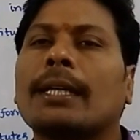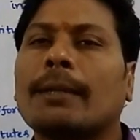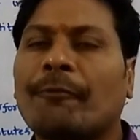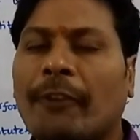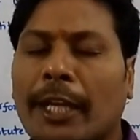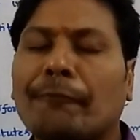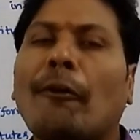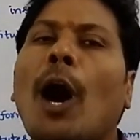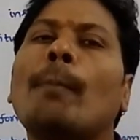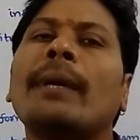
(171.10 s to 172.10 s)

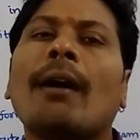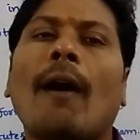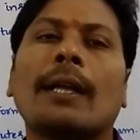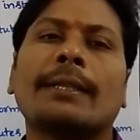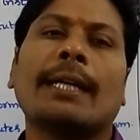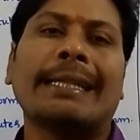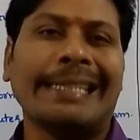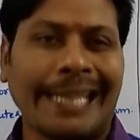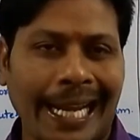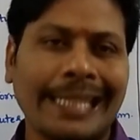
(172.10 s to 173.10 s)
performed on the
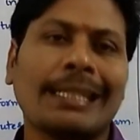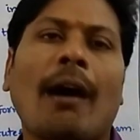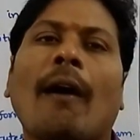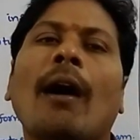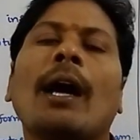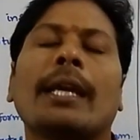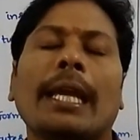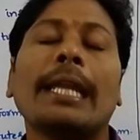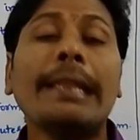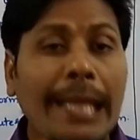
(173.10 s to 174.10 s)
data
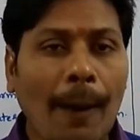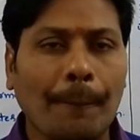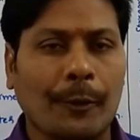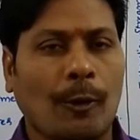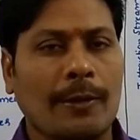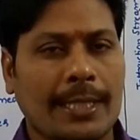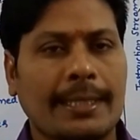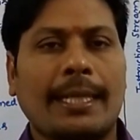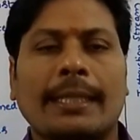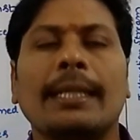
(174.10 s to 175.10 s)
in the
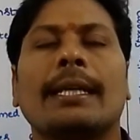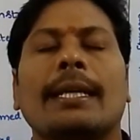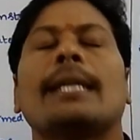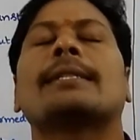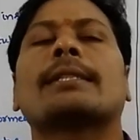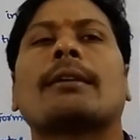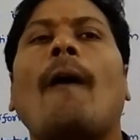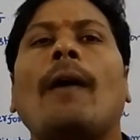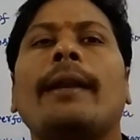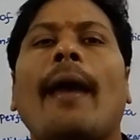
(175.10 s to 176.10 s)
processor is
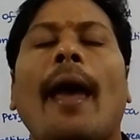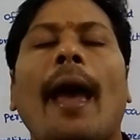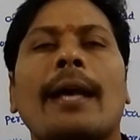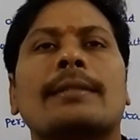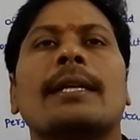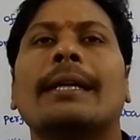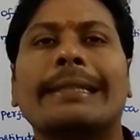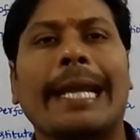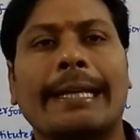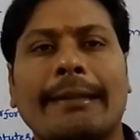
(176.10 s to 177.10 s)
called as
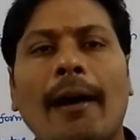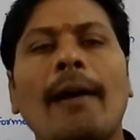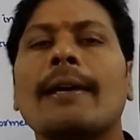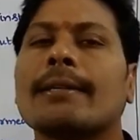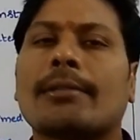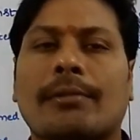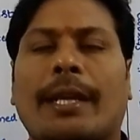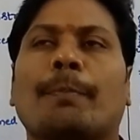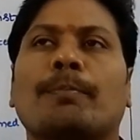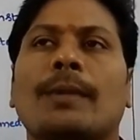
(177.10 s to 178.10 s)
data
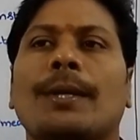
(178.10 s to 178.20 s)
stream.